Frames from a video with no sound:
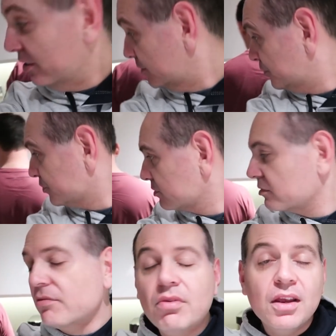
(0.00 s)
there.
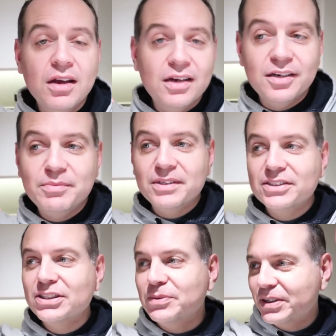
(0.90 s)
Um,
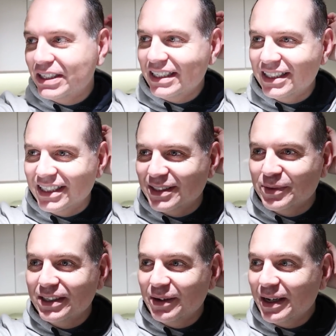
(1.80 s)
so we're going to eat this.
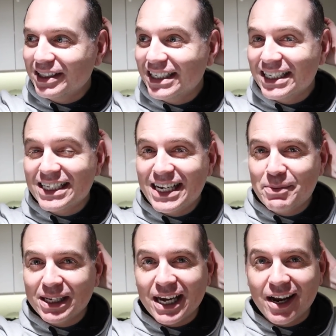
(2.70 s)
I'm going to, am sitting at the
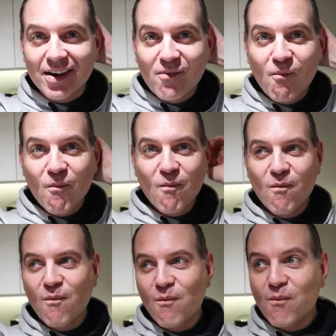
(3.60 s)
table again?
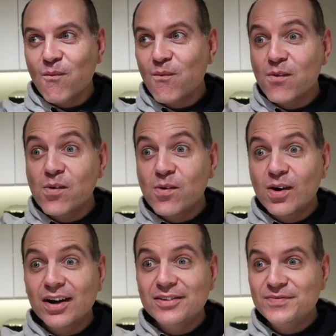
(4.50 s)
Um,
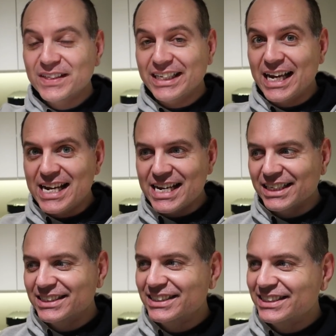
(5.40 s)
yeah. So the
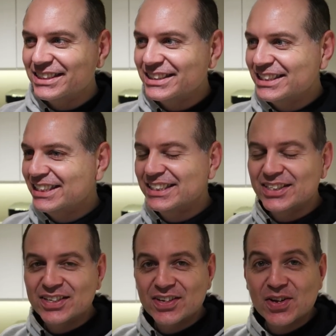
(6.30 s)
table now until
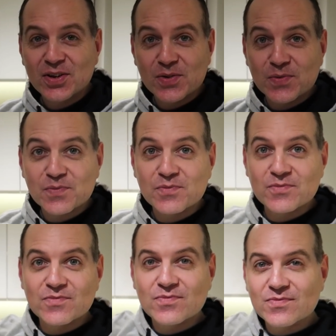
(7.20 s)

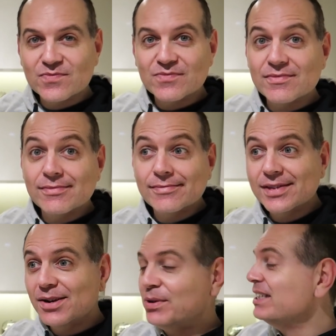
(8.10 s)
the um,
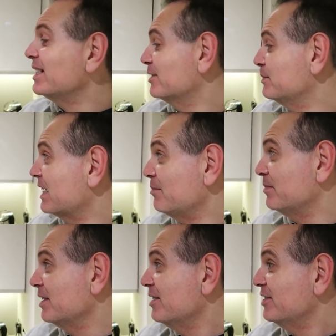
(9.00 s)
we need to get some
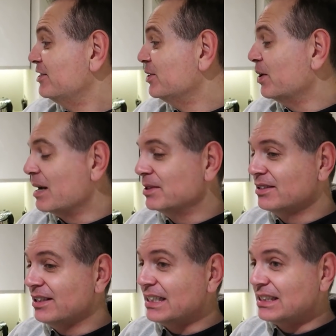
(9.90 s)
time outside to go and out
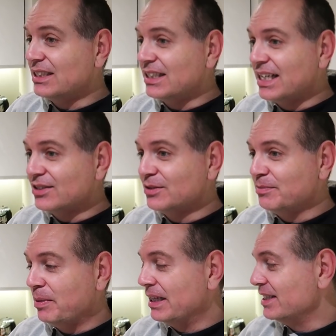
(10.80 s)
with them later and get
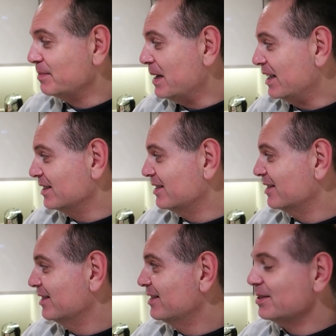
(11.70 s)
some placemats
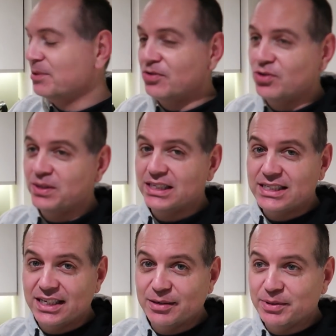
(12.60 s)
so that not ruin the
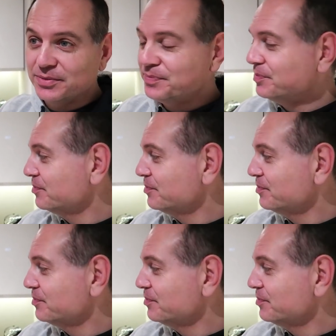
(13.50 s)
table.